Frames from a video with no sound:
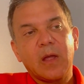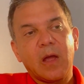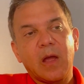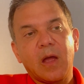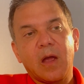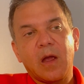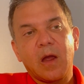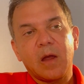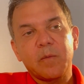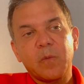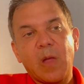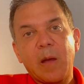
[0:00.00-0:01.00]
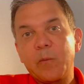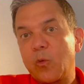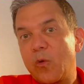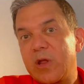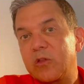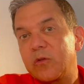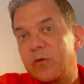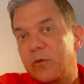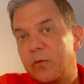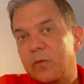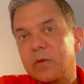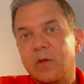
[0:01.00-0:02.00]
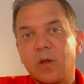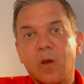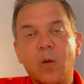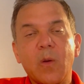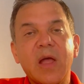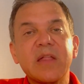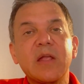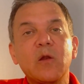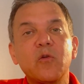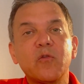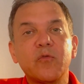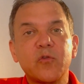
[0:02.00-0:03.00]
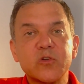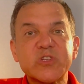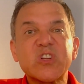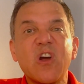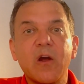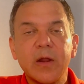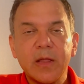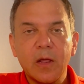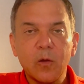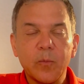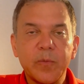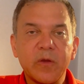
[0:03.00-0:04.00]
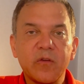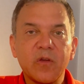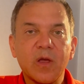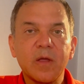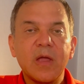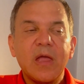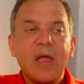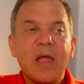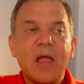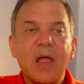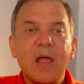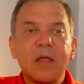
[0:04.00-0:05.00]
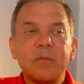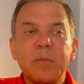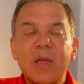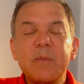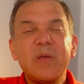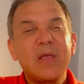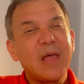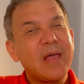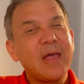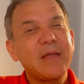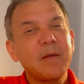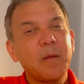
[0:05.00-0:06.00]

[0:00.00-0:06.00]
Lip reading: I'm going to go ahead and look for scarring alopecia and maybe get a